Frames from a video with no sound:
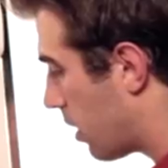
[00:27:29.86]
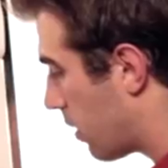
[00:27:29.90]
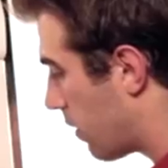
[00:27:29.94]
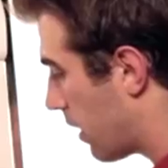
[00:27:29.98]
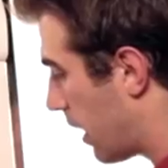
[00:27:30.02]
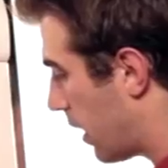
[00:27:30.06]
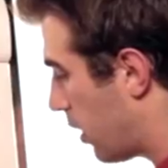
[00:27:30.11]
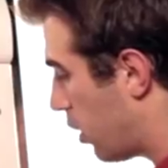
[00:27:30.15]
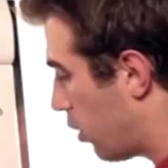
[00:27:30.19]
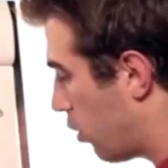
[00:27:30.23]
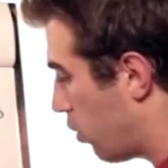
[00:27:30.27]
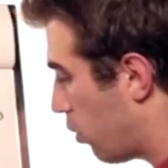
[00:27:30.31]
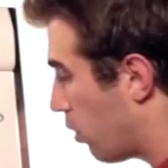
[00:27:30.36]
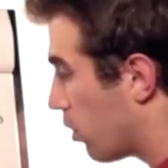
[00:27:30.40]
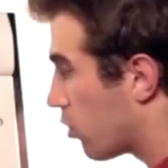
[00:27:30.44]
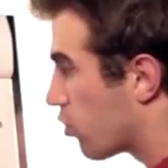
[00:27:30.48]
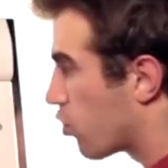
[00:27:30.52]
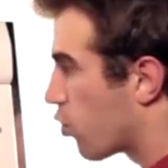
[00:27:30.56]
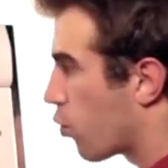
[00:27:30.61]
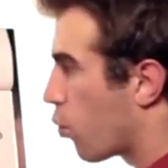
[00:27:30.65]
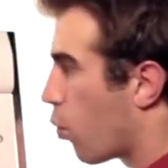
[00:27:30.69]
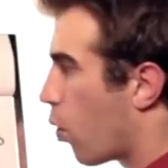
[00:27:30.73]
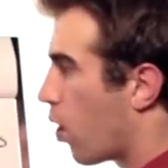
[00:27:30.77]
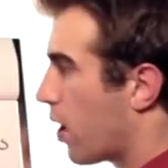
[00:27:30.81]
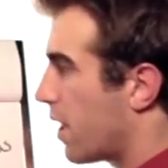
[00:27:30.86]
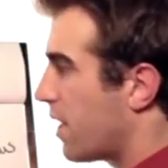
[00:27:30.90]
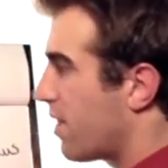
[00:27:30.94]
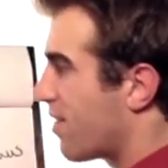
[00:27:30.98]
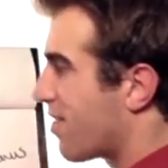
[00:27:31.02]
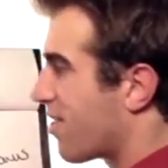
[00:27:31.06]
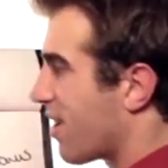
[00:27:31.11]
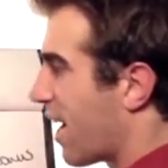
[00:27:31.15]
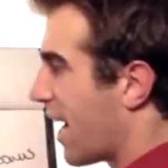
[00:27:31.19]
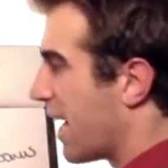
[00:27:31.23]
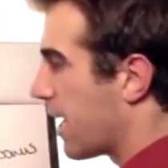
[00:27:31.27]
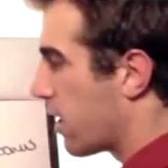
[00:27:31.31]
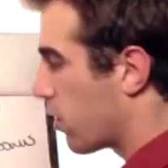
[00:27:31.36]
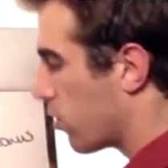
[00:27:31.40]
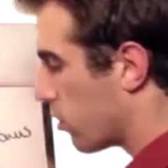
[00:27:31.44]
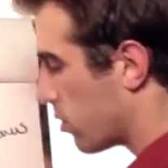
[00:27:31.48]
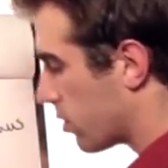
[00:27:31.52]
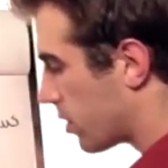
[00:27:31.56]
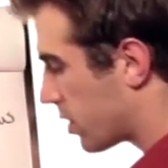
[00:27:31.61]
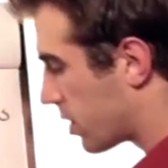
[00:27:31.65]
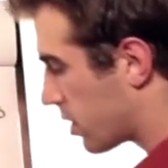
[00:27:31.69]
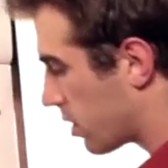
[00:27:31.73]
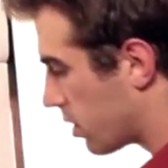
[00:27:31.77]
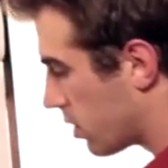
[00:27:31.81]
They do 20
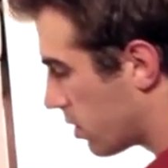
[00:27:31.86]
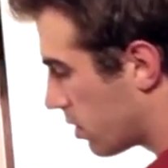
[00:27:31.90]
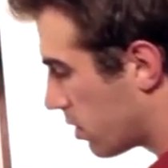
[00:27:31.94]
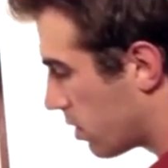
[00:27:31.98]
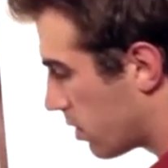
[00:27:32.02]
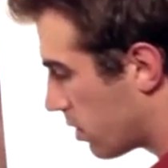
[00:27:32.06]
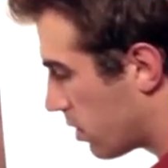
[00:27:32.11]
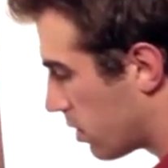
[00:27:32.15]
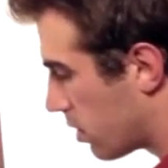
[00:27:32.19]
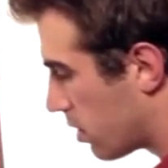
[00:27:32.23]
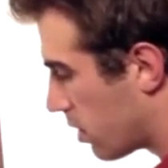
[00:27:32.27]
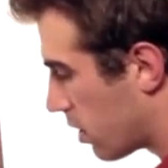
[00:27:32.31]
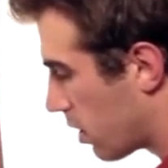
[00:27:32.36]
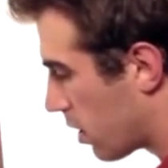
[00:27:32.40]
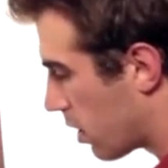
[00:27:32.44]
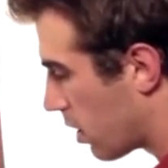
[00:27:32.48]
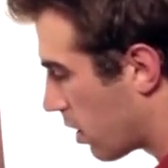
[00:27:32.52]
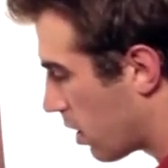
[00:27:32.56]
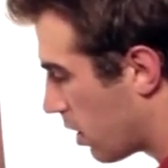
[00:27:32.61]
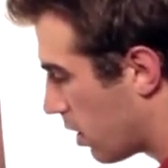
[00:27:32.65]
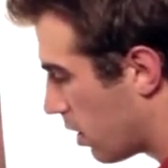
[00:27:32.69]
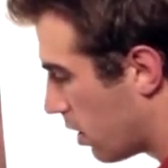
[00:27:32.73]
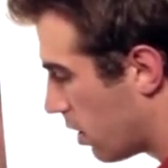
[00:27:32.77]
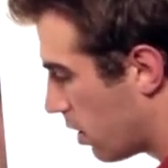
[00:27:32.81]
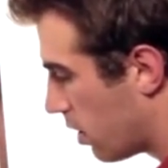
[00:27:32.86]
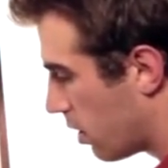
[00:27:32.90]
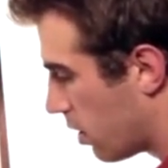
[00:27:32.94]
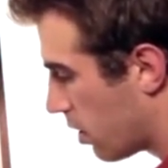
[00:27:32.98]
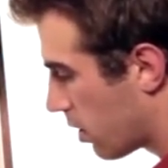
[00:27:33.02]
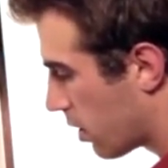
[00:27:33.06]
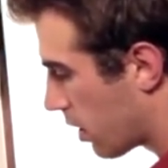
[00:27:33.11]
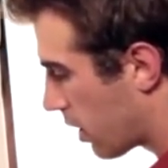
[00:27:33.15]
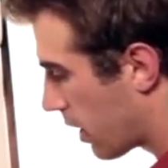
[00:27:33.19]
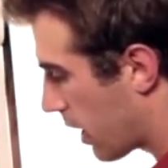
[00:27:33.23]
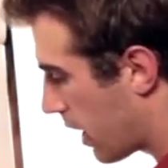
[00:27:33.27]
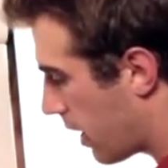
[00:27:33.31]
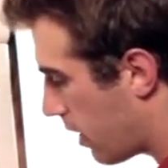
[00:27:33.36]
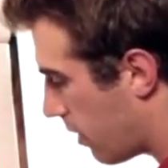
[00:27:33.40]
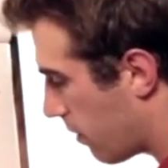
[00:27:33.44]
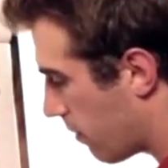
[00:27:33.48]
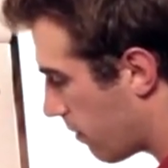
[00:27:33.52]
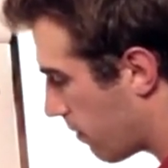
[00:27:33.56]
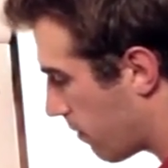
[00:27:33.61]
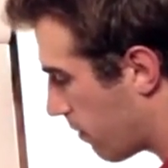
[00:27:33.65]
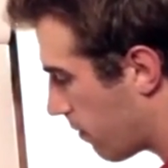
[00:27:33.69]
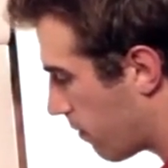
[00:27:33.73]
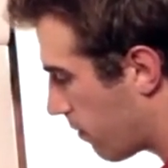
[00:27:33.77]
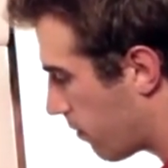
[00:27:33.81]
cycles, okay,
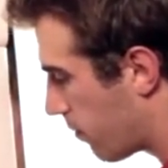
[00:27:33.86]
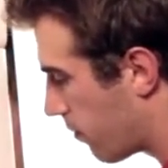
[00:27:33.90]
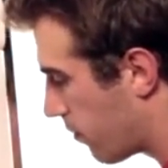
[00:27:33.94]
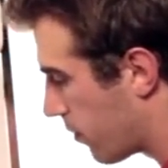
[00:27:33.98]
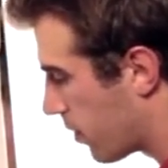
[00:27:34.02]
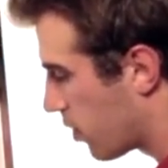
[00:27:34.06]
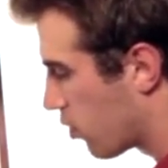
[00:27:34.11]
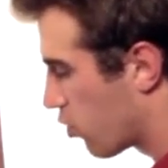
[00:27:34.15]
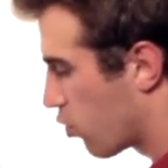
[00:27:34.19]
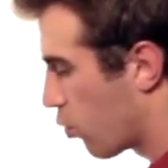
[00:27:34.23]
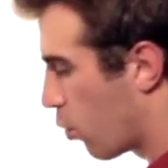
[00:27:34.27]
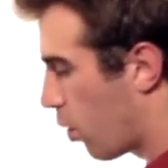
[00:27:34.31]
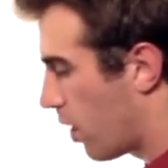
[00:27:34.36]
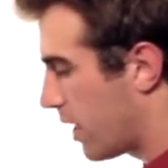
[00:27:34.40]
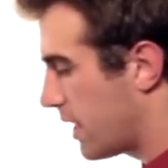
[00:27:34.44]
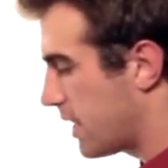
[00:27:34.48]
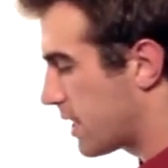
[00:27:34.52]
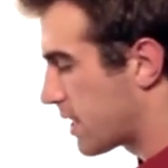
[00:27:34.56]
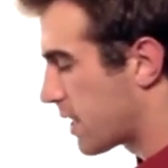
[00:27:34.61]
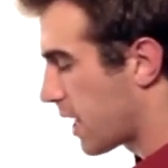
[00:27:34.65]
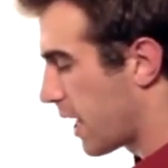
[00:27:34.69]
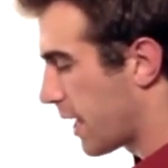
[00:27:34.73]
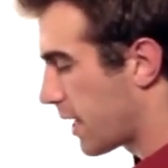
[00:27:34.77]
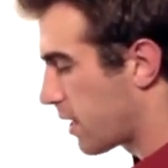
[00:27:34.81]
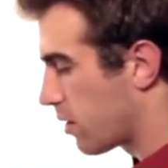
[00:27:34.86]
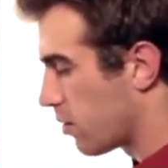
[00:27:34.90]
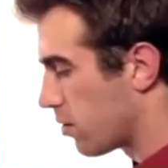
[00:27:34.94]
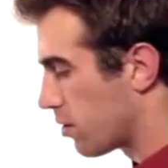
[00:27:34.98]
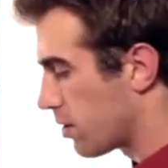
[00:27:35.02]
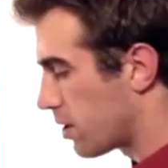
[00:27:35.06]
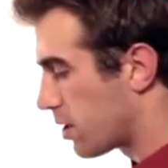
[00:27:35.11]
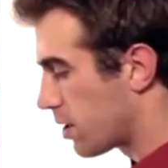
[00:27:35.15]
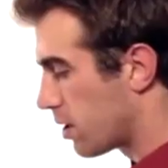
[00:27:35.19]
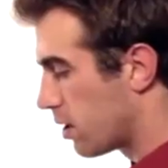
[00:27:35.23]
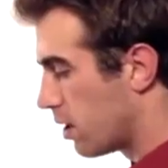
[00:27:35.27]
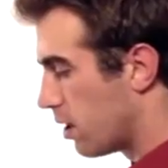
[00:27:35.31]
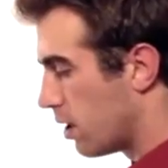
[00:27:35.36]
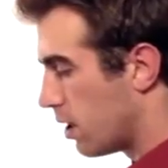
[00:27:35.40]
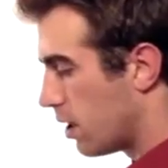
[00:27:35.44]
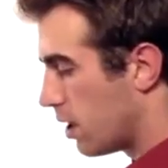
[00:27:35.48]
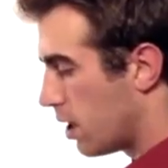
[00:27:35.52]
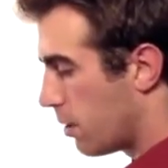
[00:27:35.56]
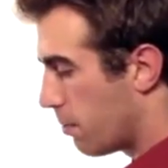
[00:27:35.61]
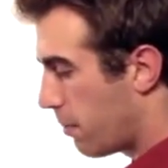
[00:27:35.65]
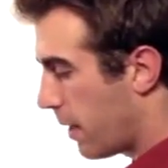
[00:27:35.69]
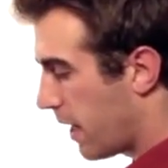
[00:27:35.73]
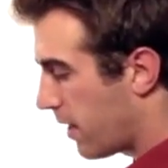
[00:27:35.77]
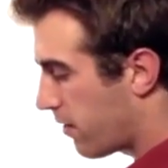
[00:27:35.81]
20 cycles,
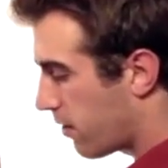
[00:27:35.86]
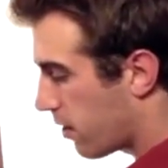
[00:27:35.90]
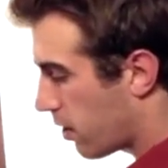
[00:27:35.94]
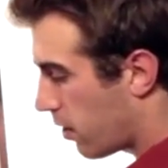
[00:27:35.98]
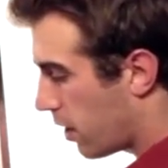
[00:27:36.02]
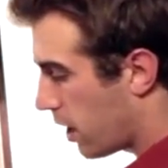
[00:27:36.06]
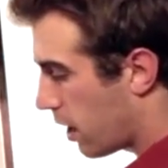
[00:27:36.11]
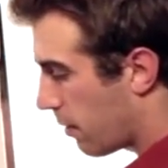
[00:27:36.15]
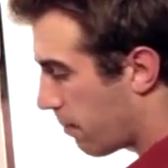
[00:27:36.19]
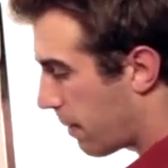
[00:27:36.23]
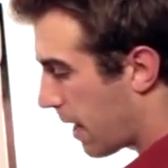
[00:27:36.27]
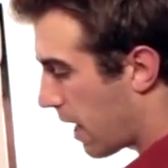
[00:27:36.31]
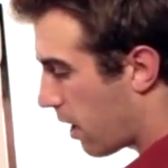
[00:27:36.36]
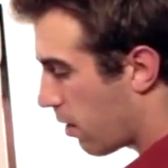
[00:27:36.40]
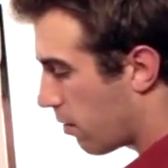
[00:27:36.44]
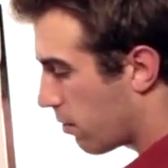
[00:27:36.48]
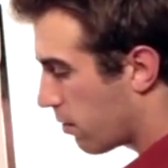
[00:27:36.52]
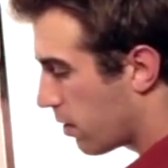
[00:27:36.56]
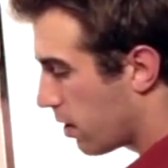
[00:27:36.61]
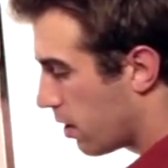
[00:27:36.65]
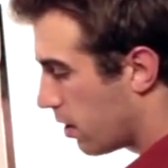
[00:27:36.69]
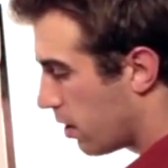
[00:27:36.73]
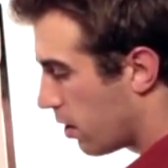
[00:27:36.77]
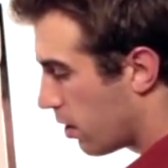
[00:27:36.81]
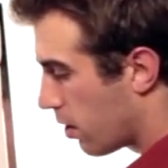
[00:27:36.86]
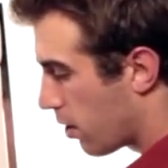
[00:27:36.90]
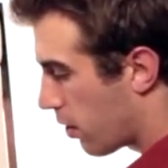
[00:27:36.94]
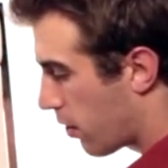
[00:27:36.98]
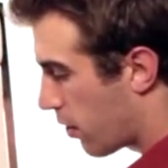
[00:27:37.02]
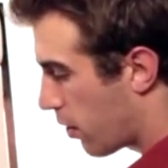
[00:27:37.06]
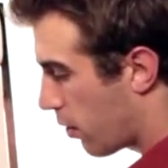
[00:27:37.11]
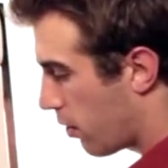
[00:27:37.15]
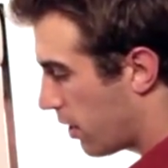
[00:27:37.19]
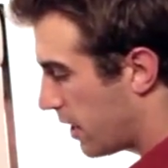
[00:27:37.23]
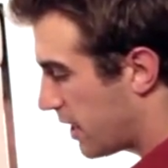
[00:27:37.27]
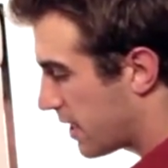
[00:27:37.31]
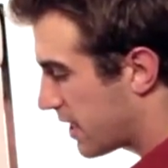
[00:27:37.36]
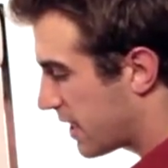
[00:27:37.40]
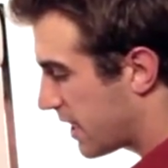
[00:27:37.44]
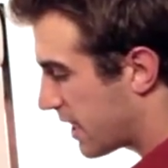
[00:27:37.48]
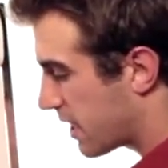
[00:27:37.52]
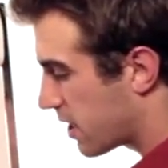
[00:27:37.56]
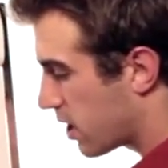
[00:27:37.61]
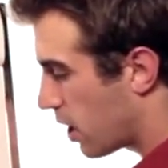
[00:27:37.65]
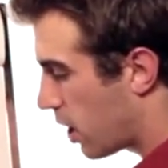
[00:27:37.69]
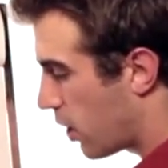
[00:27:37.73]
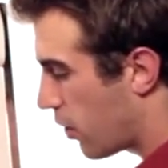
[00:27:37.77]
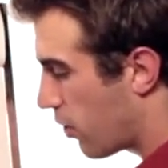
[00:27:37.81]
basically about
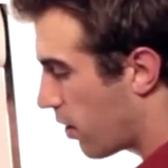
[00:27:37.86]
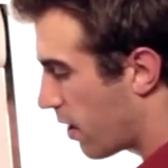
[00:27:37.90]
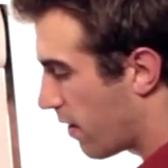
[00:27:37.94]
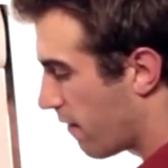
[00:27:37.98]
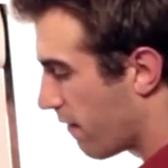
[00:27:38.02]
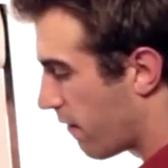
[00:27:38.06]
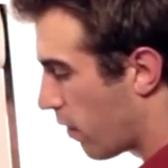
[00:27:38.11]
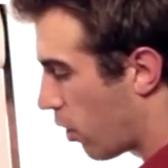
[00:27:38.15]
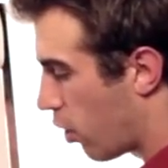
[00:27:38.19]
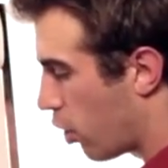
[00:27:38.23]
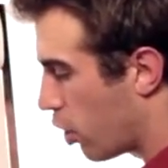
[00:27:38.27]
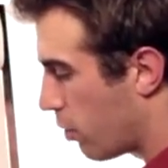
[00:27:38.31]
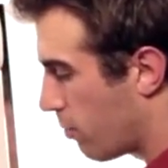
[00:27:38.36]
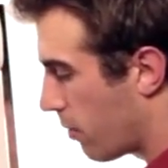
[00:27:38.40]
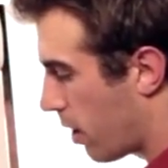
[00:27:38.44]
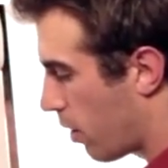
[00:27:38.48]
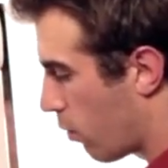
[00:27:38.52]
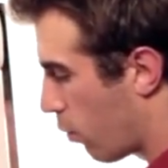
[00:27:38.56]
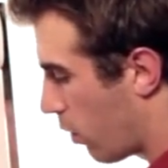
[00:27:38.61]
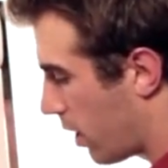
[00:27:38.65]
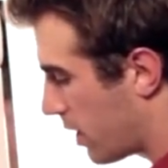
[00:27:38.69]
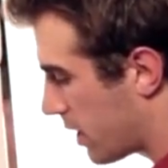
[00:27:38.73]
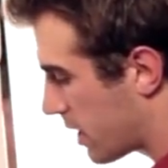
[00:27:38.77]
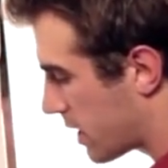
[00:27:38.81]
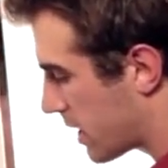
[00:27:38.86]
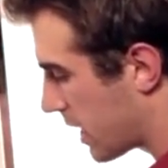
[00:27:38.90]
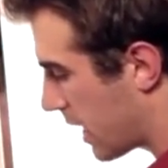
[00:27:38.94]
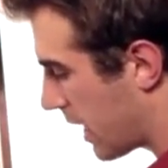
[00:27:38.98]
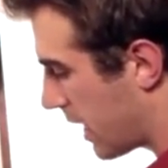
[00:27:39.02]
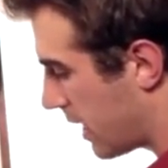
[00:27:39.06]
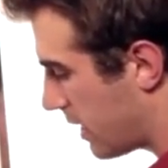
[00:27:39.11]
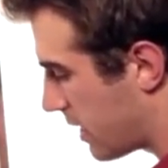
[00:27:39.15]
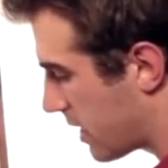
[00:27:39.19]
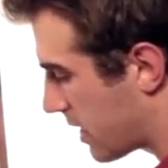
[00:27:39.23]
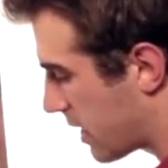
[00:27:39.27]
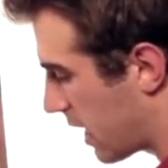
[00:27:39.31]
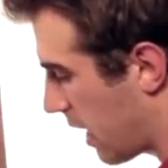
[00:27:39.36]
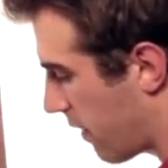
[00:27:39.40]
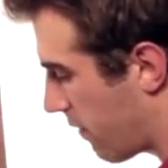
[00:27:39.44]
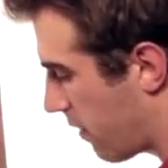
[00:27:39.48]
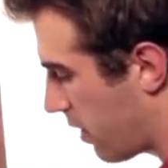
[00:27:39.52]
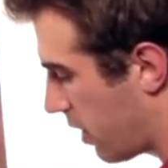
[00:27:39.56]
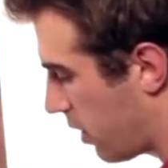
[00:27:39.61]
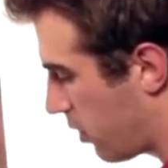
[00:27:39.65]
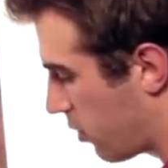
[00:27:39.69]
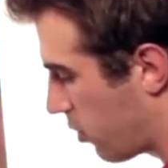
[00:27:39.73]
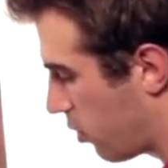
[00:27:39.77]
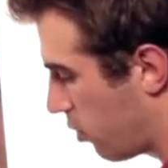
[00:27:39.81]
3,600 in volume on one side,
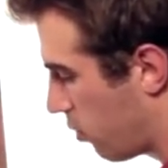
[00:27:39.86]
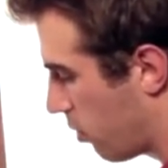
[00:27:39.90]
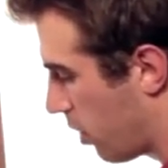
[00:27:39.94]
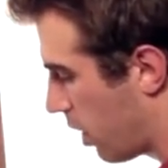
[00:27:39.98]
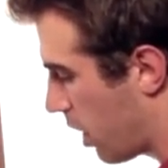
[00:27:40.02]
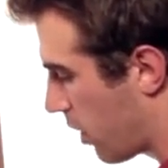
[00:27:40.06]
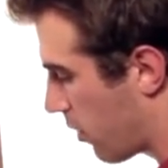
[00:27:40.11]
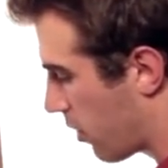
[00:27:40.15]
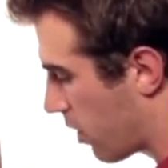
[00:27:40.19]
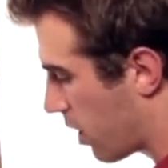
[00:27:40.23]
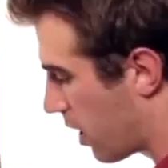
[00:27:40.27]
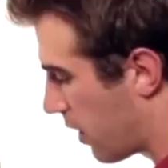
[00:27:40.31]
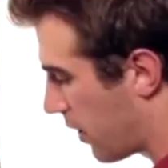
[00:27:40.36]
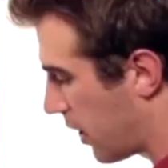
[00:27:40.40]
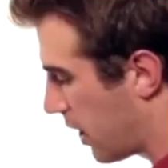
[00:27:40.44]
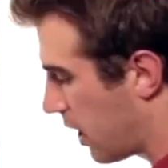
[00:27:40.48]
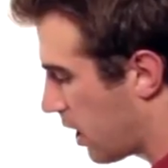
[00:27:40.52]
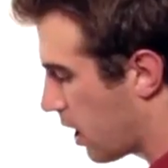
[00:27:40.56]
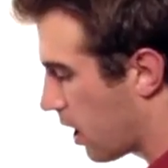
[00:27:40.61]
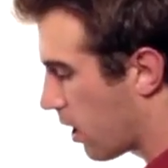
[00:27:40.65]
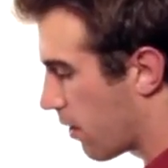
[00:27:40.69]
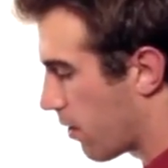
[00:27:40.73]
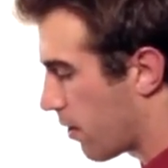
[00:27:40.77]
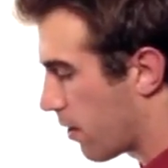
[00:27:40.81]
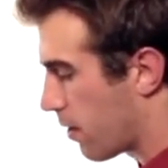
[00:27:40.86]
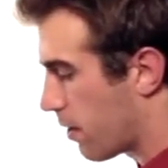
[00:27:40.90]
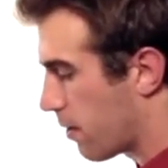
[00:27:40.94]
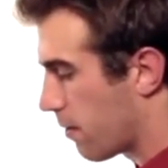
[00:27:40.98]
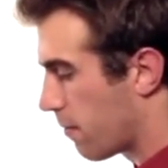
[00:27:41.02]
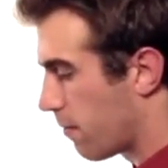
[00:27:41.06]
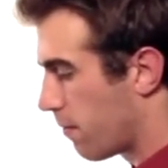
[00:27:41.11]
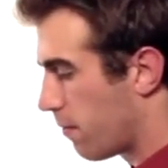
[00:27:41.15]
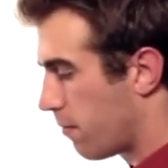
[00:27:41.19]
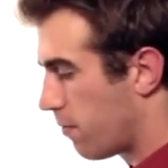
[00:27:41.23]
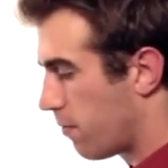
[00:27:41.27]
7,200 on the other.